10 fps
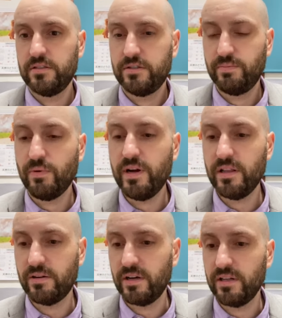
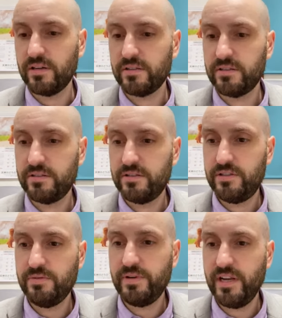Spoiler alert.
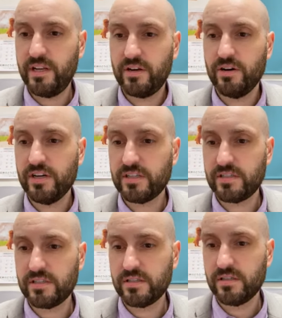Too many cooks